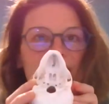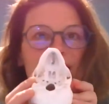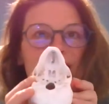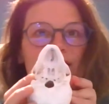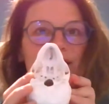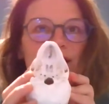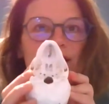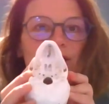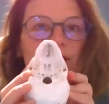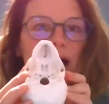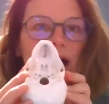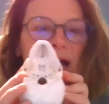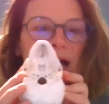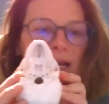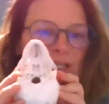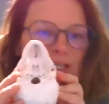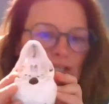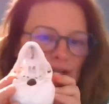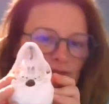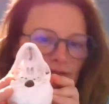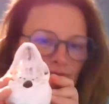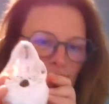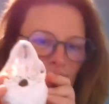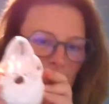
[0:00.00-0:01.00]
dental
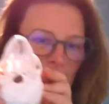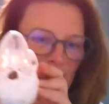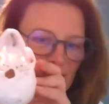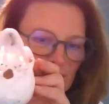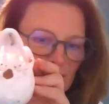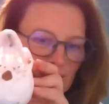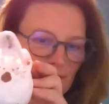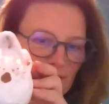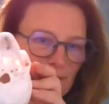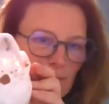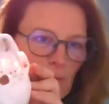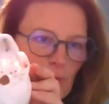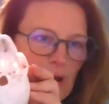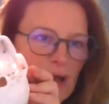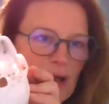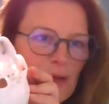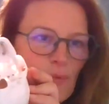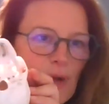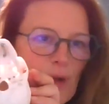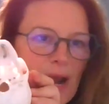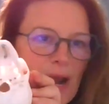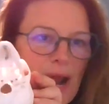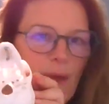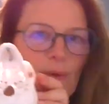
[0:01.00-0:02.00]
hygiene friends from
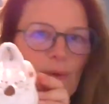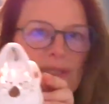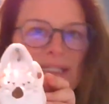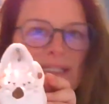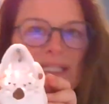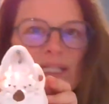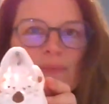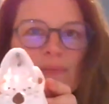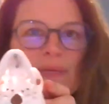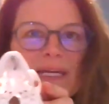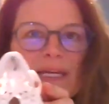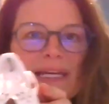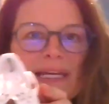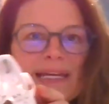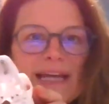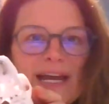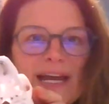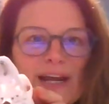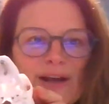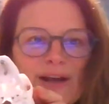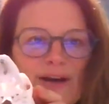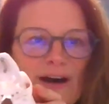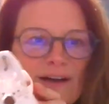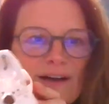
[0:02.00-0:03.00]
when I was speaking at
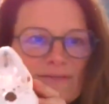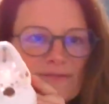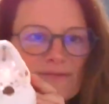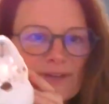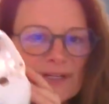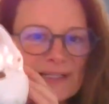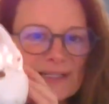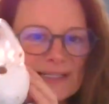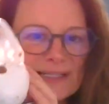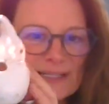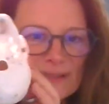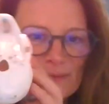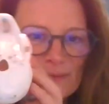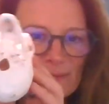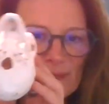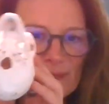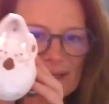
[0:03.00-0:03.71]
a conference.